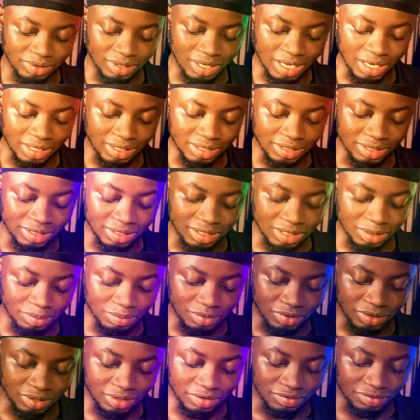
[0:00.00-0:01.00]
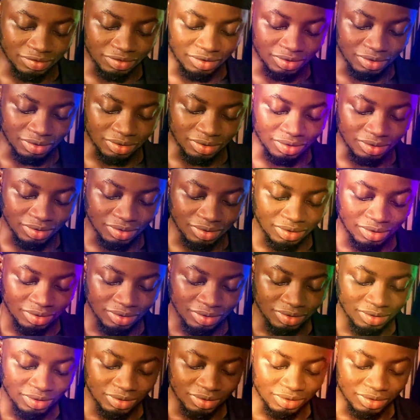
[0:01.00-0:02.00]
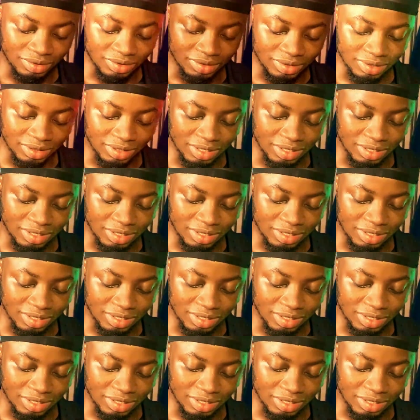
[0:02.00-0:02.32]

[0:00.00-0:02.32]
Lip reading: like it sleep on the floor. You see